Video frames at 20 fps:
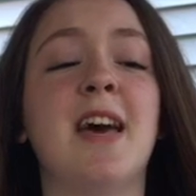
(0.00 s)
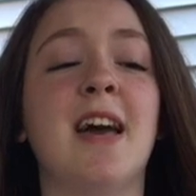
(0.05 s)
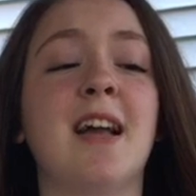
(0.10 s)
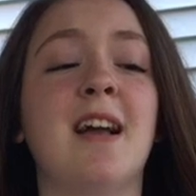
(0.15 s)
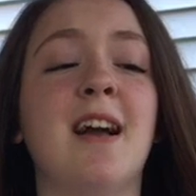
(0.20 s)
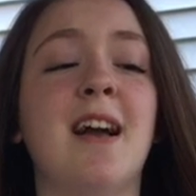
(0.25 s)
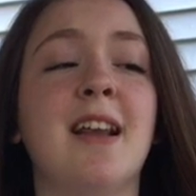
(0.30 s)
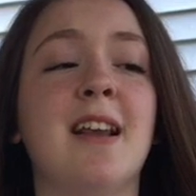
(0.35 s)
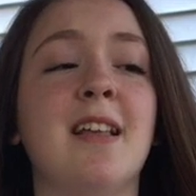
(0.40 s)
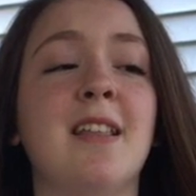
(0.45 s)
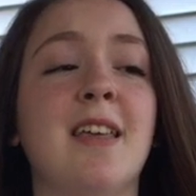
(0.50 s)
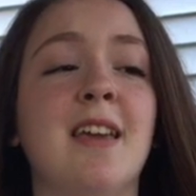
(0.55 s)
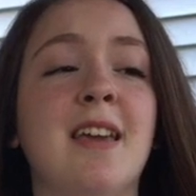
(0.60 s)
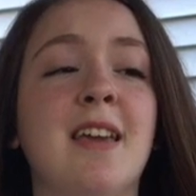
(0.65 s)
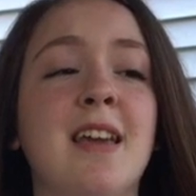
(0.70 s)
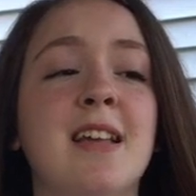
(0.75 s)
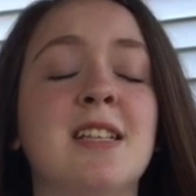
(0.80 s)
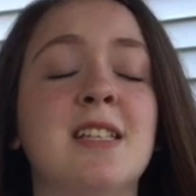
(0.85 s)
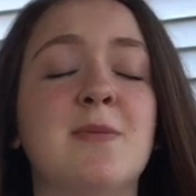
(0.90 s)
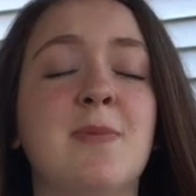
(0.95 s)
that kind of
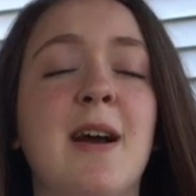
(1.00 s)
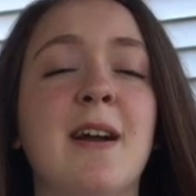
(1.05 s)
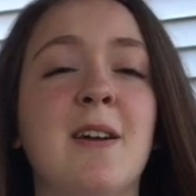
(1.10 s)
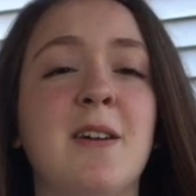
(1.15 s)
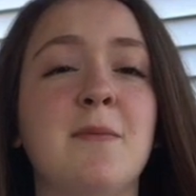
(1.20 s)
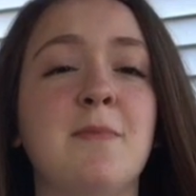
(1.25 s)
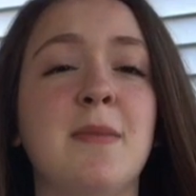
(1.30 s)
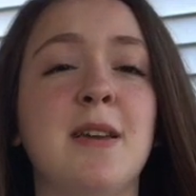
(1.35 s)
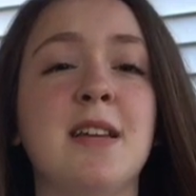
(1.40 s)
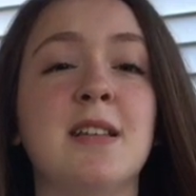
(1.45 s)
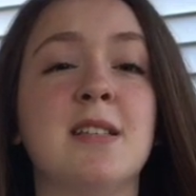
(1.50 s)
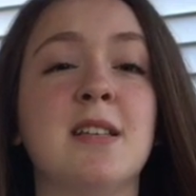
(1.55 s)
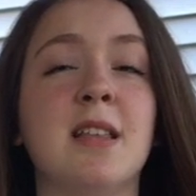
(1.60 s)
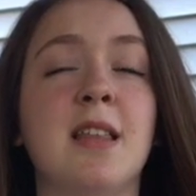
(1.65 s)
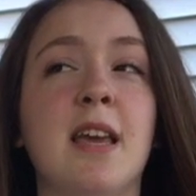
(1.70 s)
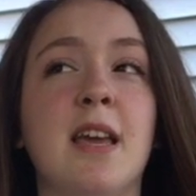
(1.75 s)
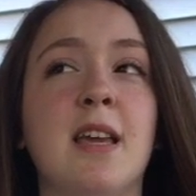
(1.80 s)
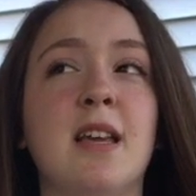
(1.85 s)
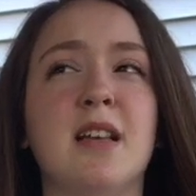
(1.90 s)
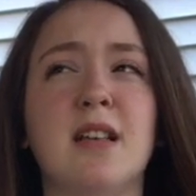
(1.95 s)
like inspired me to
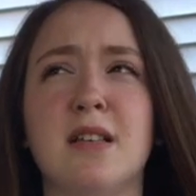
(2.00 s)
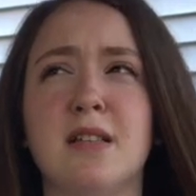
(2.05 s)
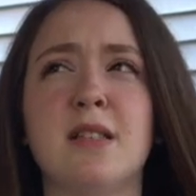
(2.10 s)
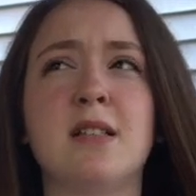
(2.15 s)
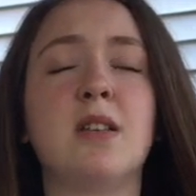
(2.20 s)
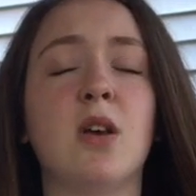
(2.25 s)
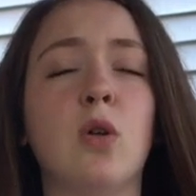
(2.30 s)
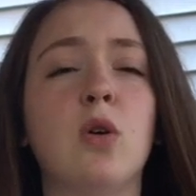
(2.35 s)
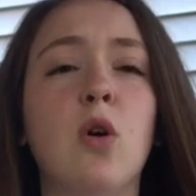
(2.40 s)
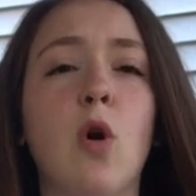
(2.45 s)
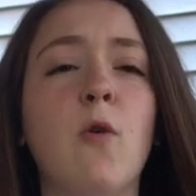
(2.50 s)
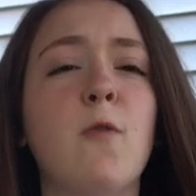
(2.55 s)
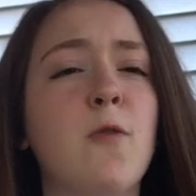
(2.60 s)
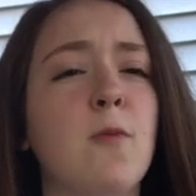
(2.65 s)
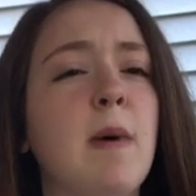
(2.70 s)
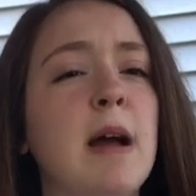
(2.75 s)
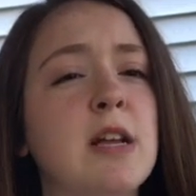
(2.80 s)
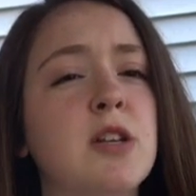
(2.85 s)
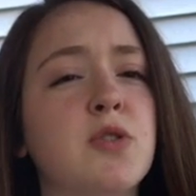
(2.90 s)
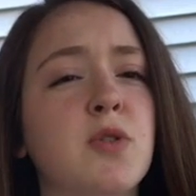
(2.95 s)
like still go for
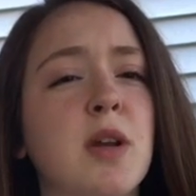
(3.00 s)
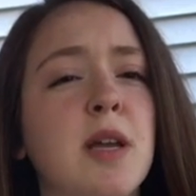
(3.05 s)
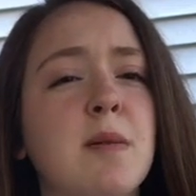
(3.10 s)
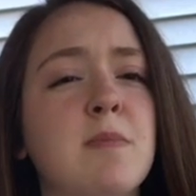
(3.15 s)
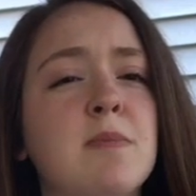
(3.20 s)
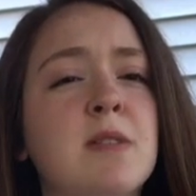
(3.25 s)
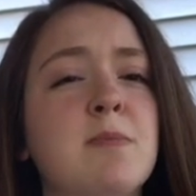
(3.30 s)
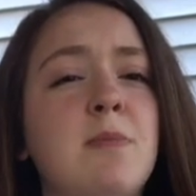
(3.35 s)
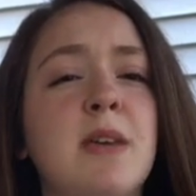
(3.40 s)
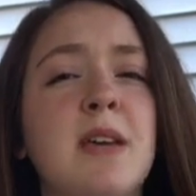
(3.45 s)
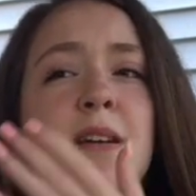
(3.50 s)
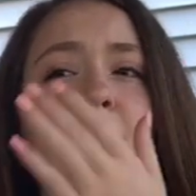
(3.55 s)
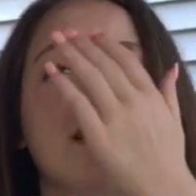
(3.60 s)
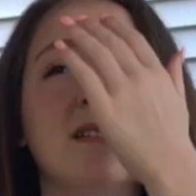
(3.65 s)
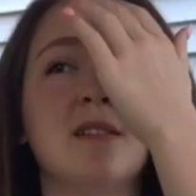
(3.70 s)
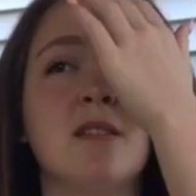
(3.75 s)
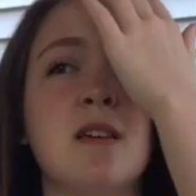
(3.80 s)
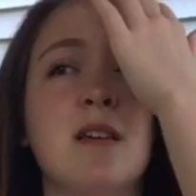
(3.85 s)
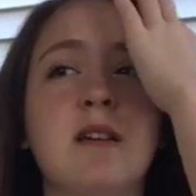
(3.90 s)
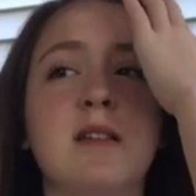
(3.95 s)
my dreams,
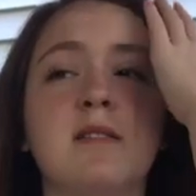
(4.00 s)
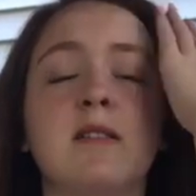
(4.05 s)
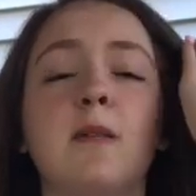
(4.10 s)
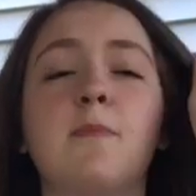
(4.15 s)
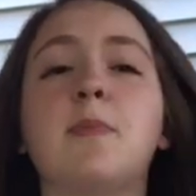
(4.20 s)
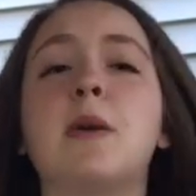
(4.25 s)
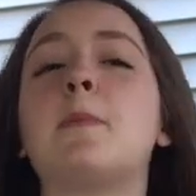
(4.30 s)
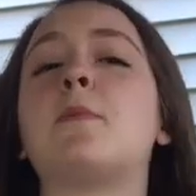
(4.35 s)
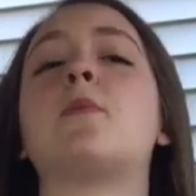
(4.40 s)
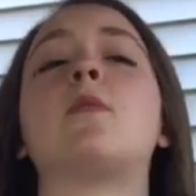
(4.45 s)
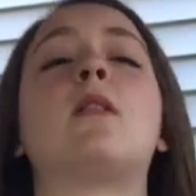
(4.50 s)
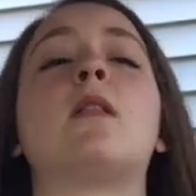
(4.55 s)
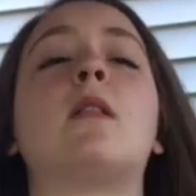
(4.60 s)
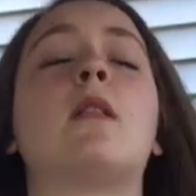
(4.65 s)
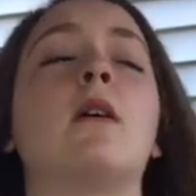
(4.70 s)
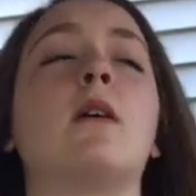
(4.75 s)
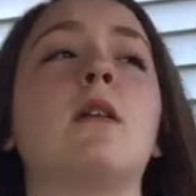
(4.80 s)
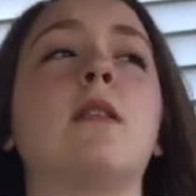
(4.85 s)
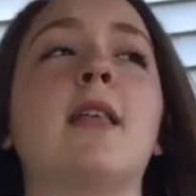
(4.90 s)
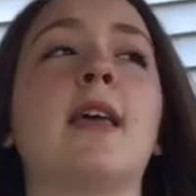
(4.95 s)
because some
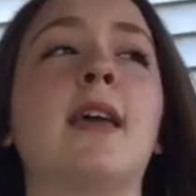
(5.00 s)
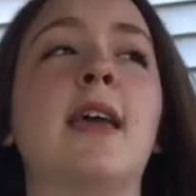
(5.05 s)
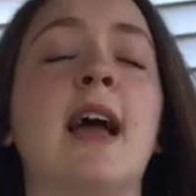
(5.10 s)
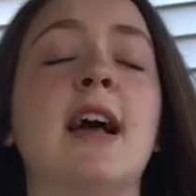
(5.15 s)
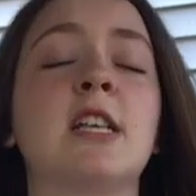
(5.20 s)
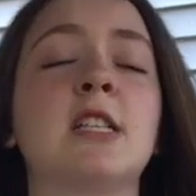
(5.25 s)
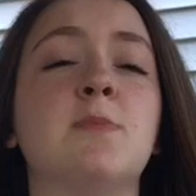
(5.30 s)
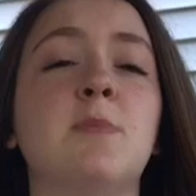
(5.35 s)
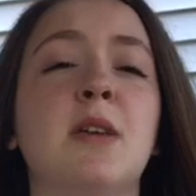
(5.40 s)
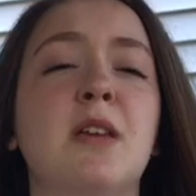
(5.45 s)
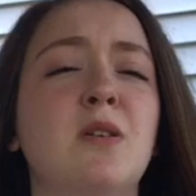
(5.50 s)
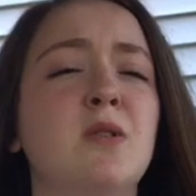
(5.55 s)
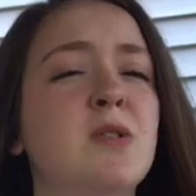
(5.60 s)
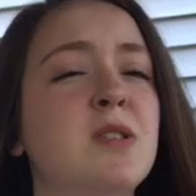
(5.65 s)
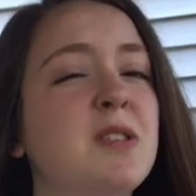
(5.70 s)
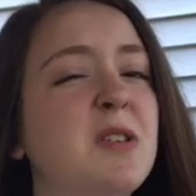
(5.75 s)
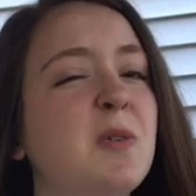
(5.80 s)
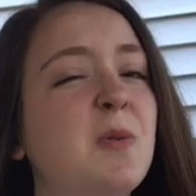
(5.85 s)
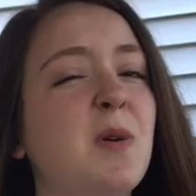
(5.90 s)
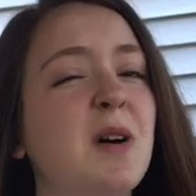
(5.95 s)
people like ask me, you
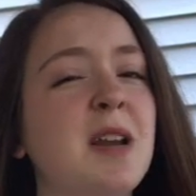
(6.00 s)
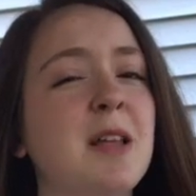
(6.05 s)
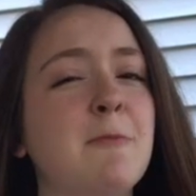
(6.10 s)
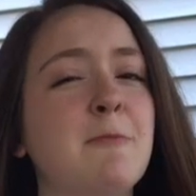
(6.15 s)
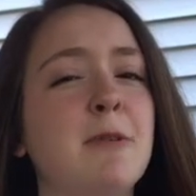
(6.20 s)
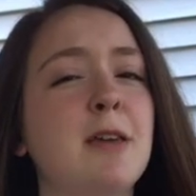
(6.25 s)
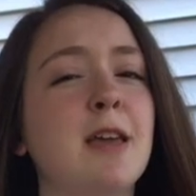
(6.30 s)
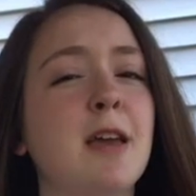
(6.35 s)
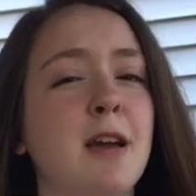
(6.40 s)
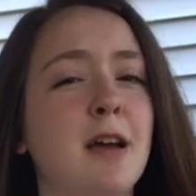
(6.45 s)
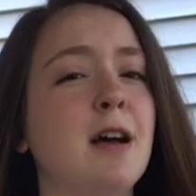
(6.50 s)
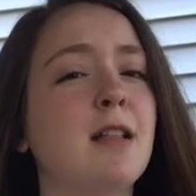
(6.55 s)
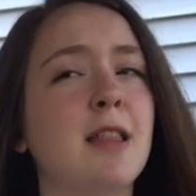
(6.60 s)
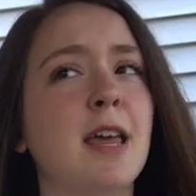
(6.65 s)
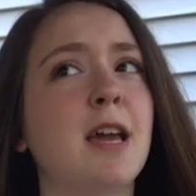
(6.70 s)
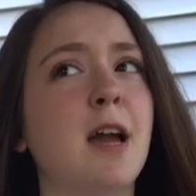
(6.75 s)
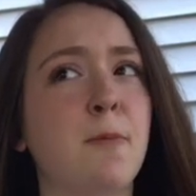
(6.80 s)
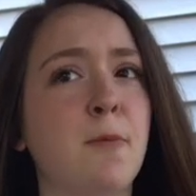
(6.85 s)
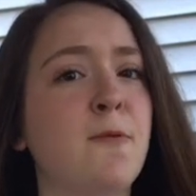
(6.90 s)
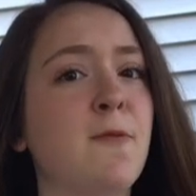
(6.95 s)
still want to be a
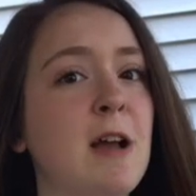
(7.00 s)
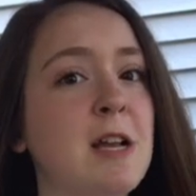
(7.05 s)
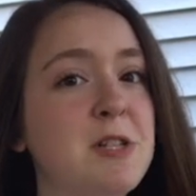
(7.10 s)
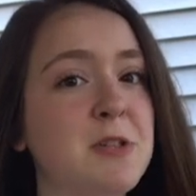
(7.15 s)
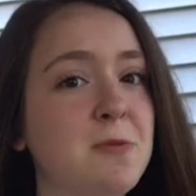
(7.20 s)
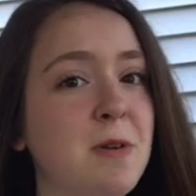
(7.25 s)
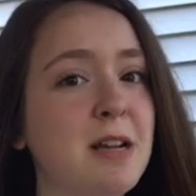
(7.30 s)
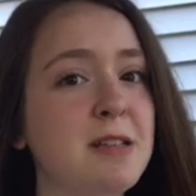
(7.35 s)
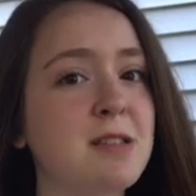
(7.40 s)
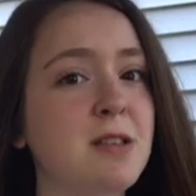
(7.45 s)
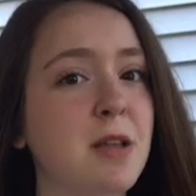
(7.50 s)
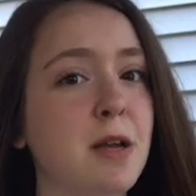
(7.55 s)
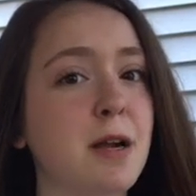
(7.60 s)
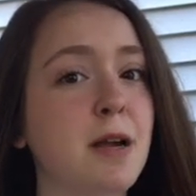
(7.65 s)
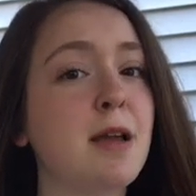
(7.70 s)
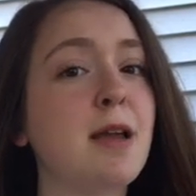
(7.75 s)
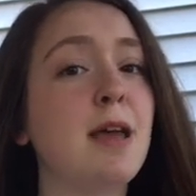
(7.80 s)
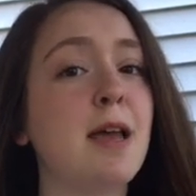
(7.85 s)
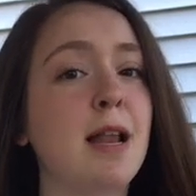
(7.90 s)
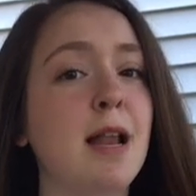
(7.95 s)
professional
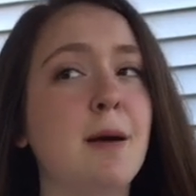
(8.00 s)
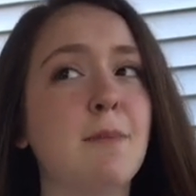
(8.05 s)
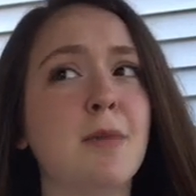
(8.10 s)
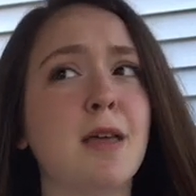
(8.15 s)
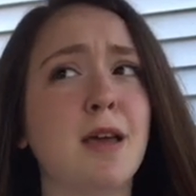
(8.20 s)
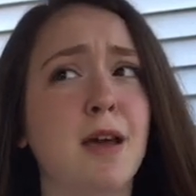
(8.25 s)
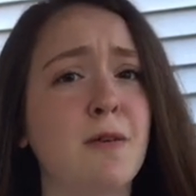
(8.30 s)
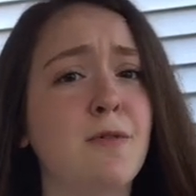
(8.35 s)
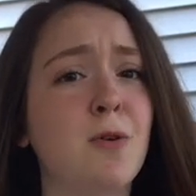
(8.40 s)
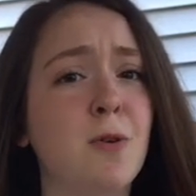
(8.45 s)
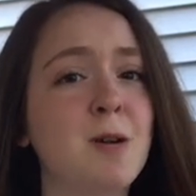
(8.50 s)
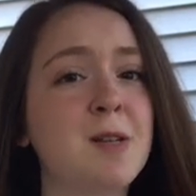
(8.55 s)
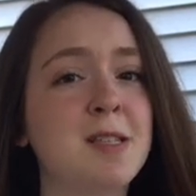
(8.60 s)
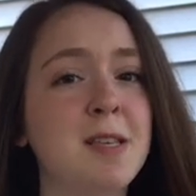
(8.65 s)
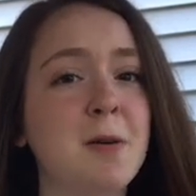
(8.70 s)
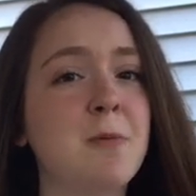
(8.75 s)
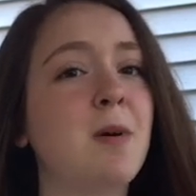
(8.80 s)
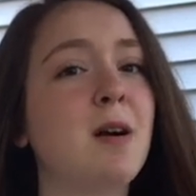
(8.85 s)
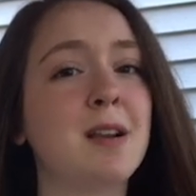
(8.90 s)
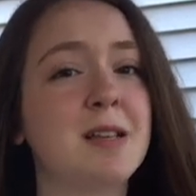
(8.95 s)
wrestler? I'm like, of
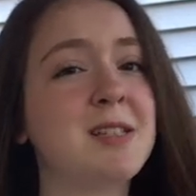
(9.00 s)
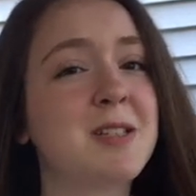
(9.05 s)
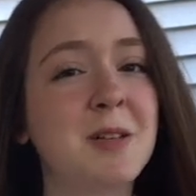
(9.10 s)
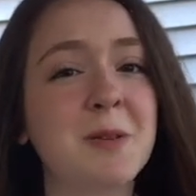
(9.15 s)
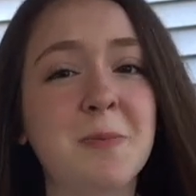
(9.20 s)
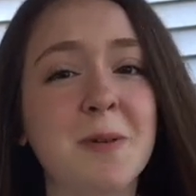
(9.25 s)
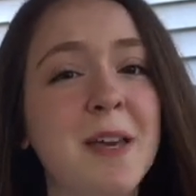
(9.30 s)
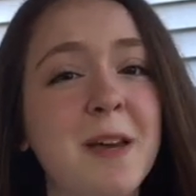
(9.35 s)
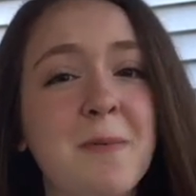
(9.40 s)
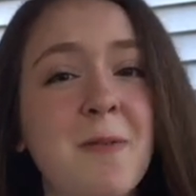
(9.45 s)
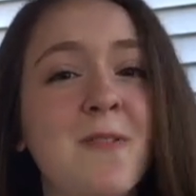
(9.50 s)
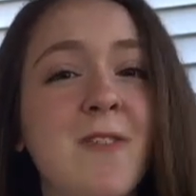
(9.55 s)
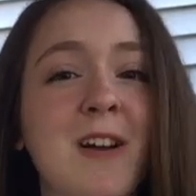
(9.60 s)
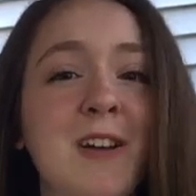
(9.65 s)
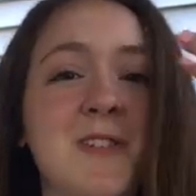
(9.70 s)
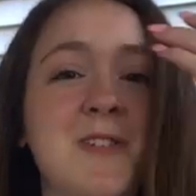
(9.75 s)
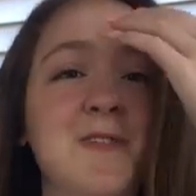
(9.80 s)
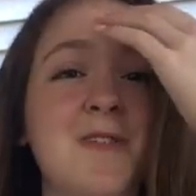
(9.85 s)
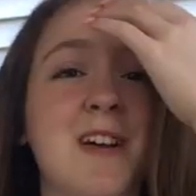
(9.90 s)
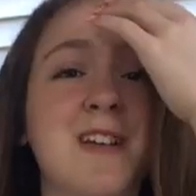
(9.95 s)
course I want to still be a
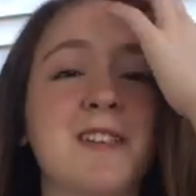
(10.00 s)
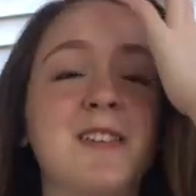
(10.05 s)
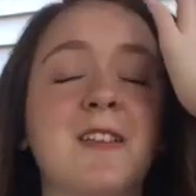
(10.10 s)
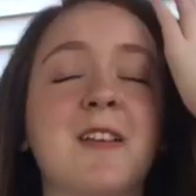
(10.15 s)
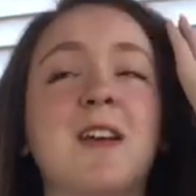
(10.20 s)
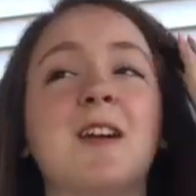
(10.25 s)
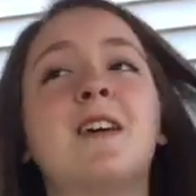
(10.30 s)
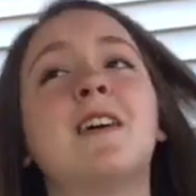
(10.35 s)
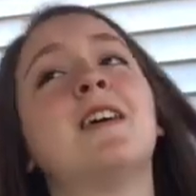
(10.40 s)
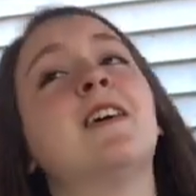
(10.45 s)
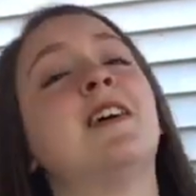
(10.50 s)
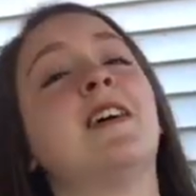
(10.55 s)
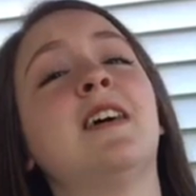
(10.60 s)
professional wrestler.